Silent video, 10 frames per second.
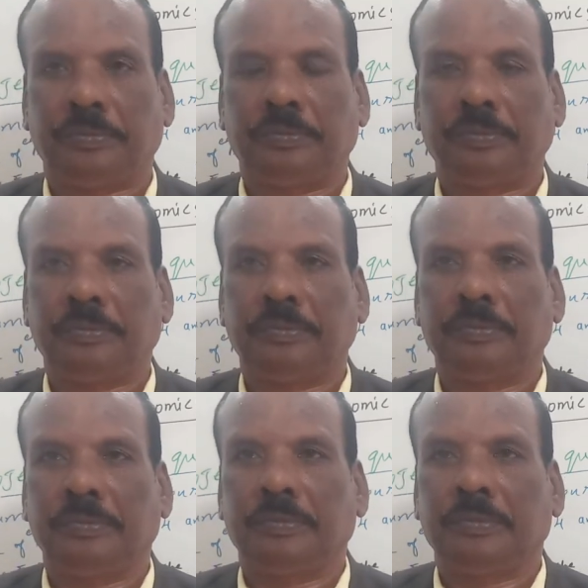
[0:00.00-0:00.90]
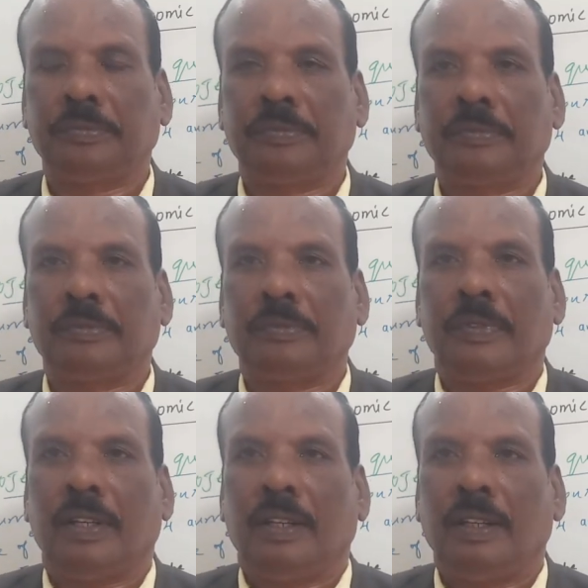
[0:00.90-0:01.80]

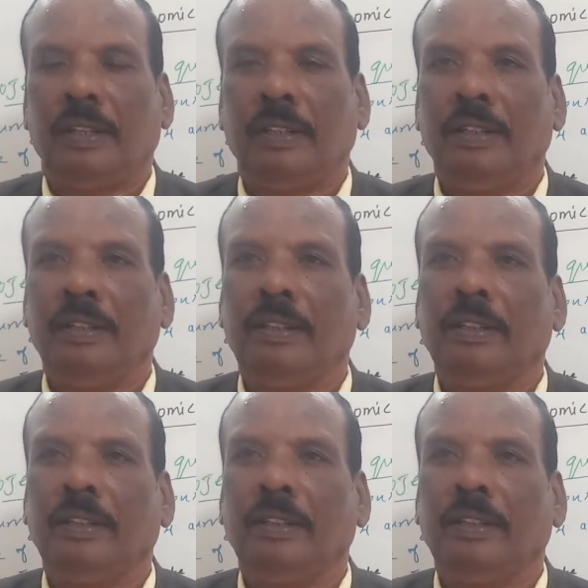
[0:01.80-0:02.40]
[no speech]